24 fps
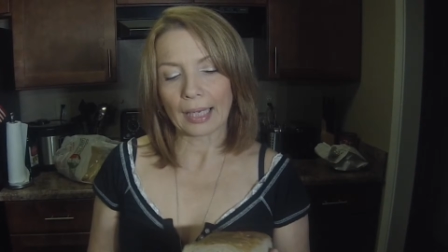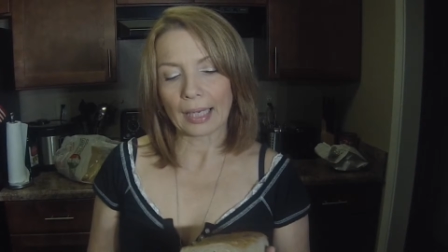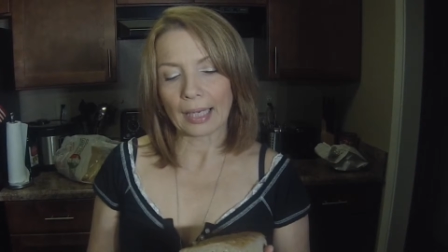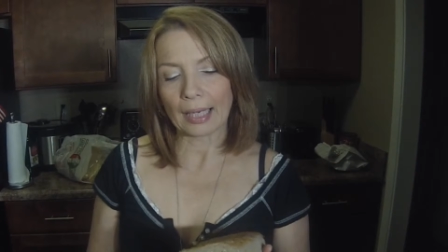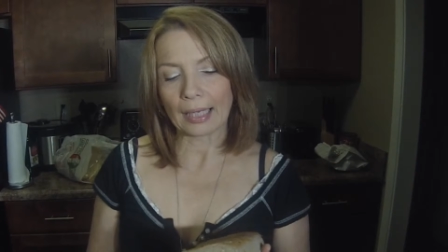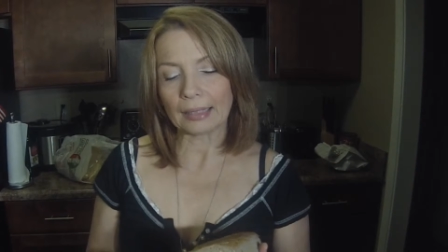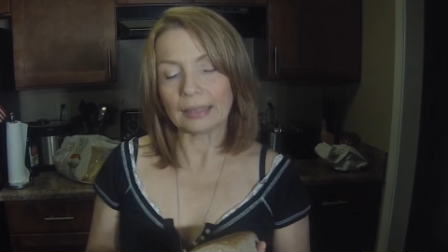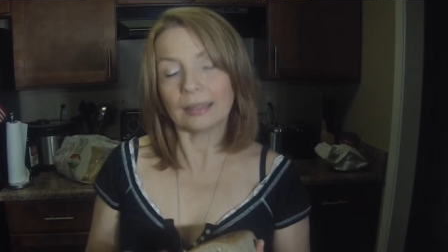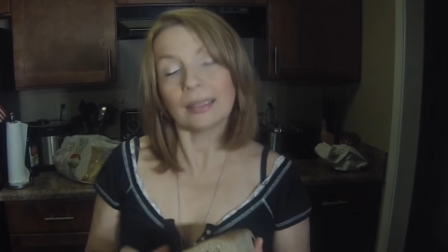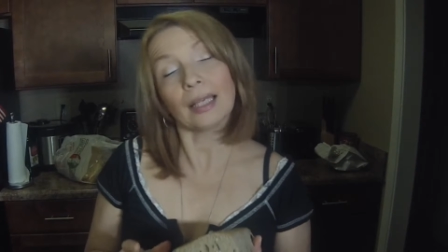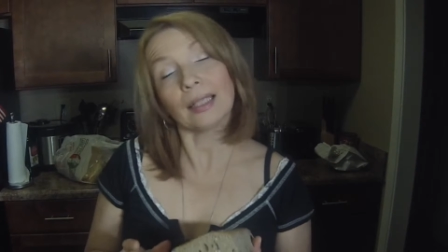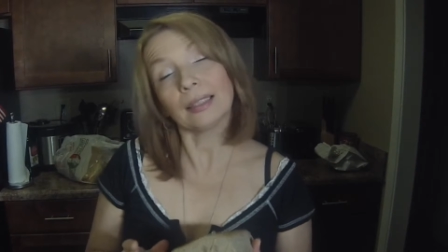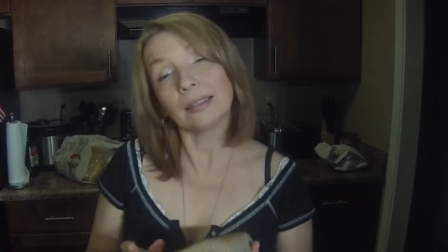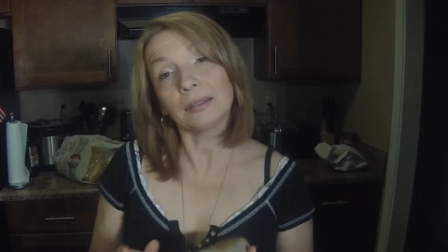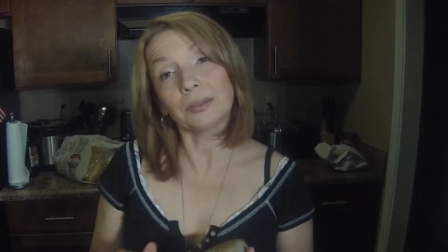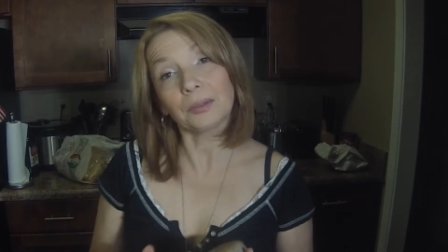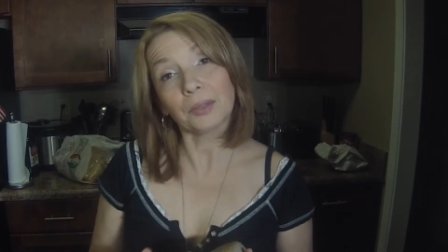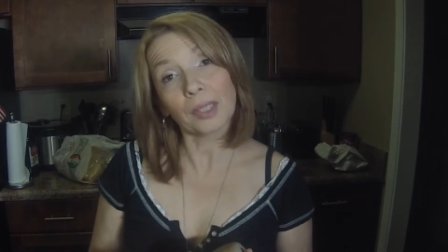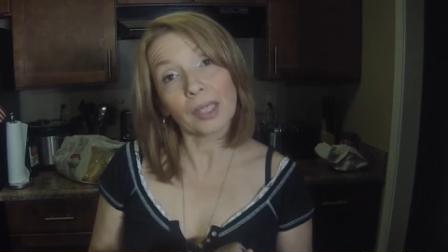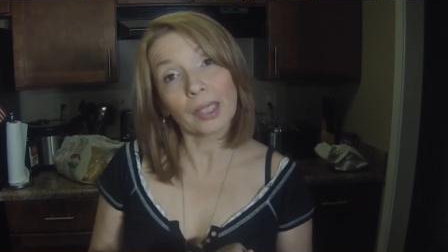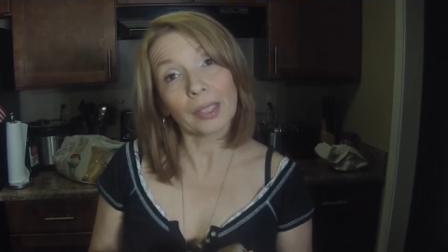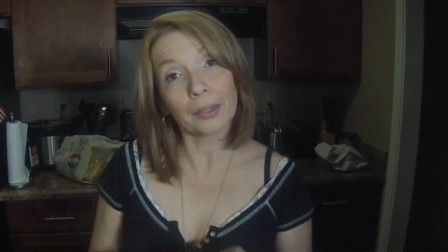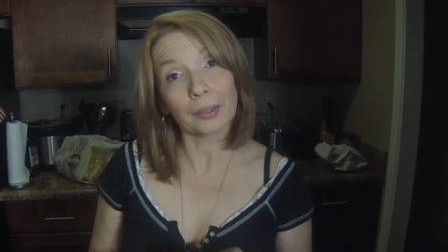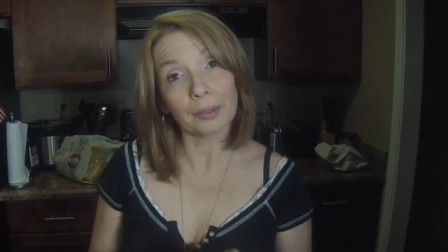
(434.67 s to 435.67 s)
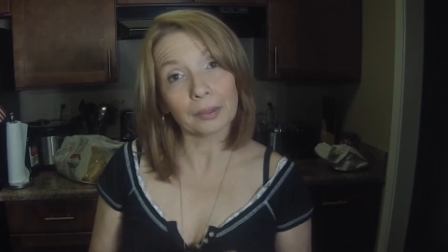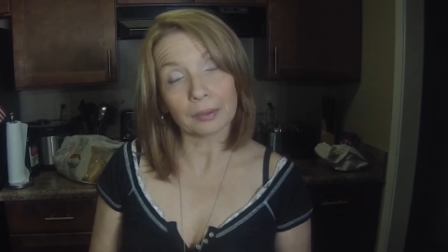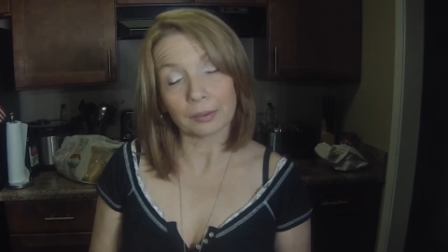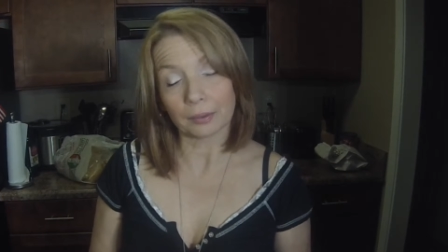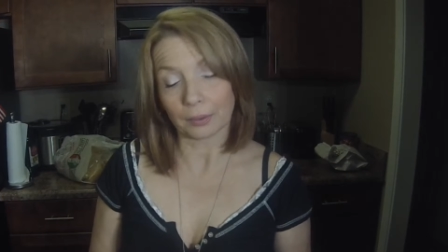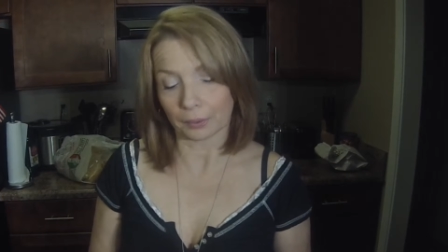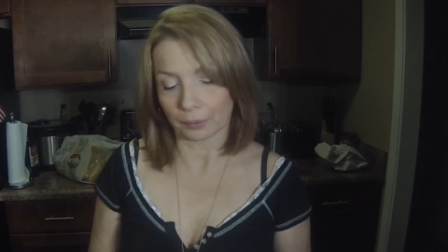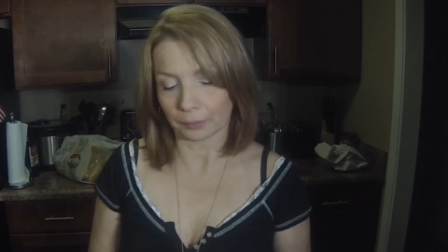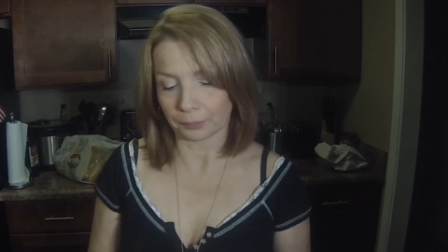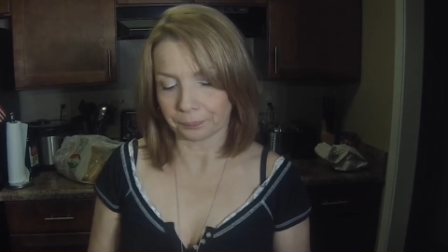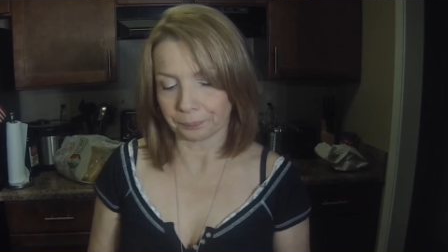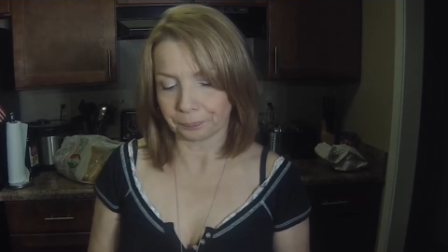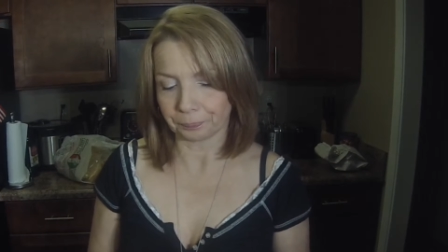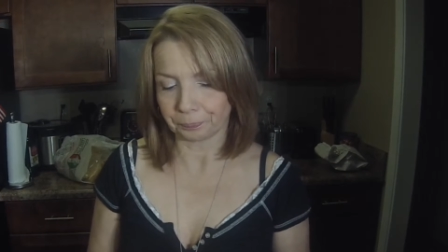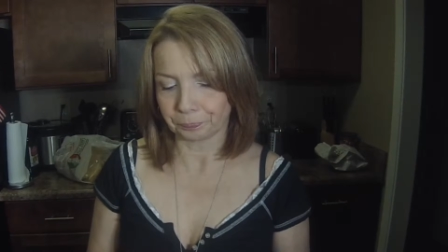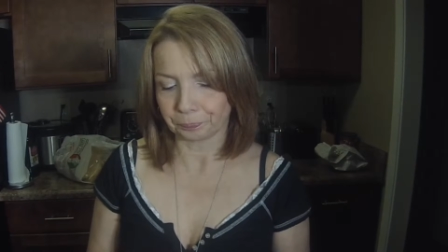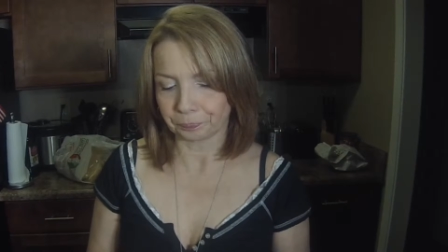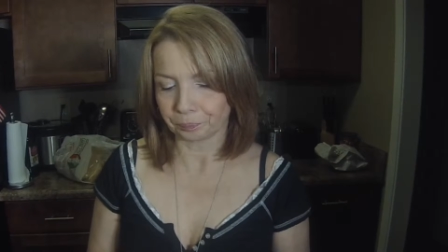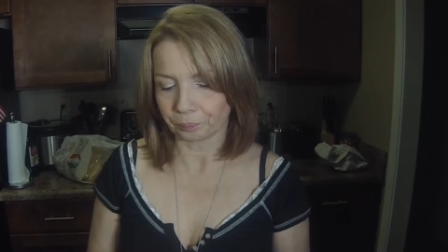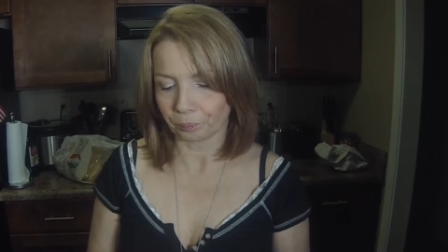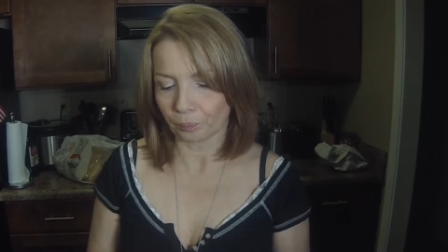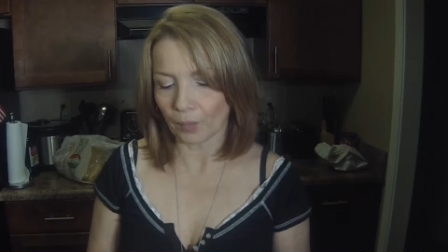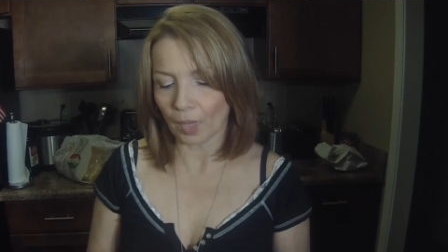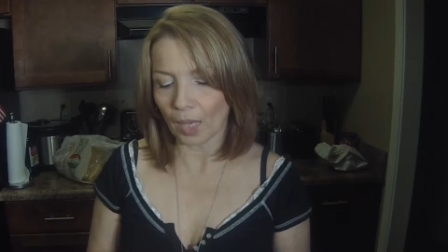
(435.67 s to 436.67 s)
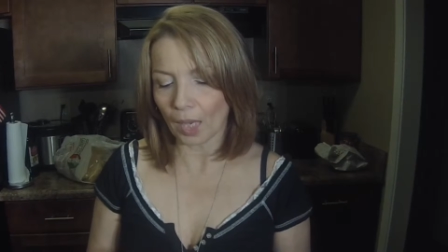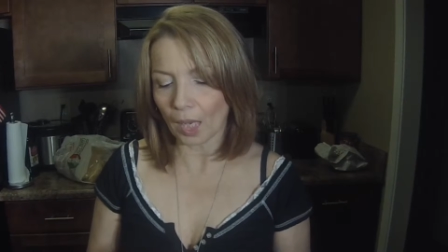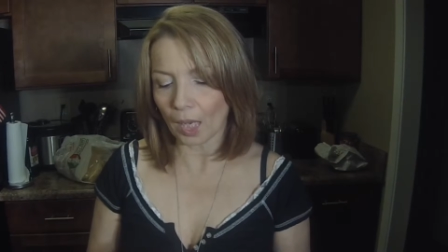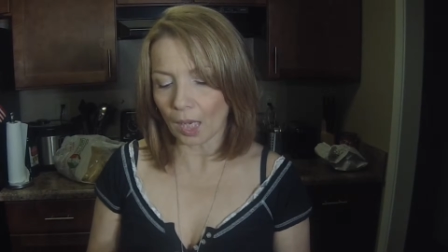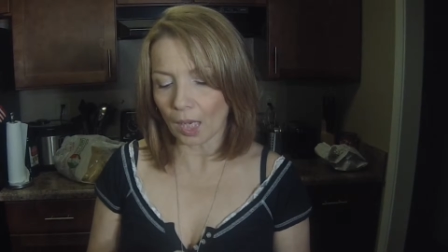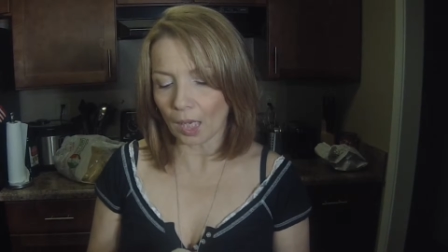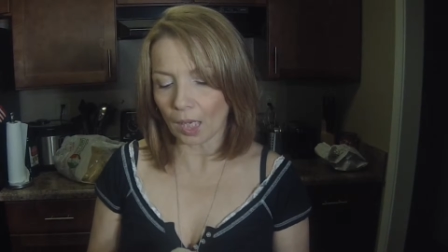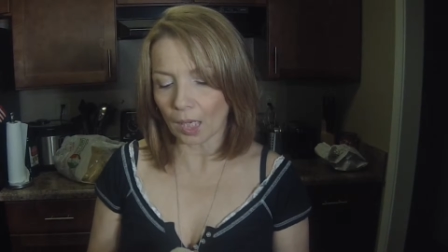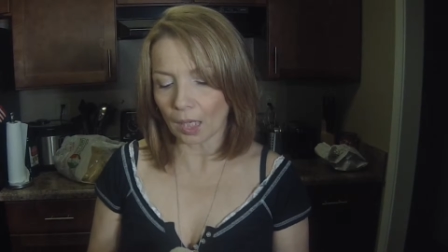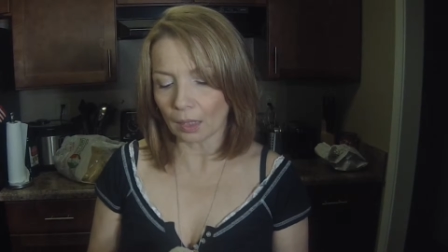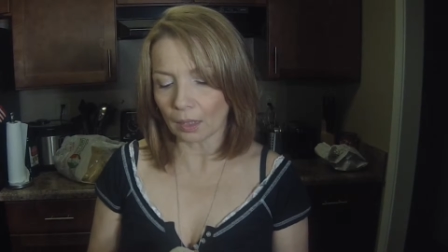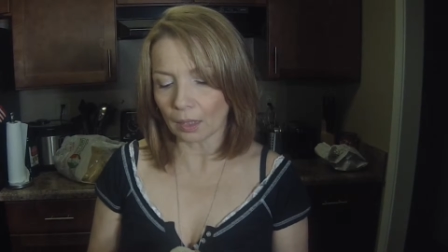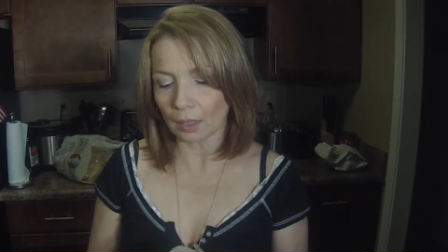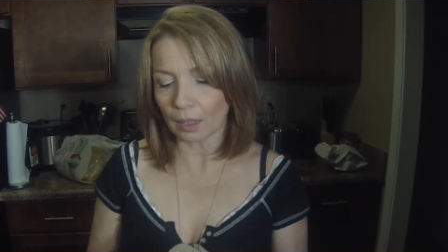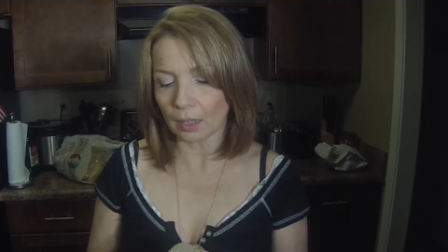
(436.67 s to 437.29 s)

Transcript: it tastes really good though, and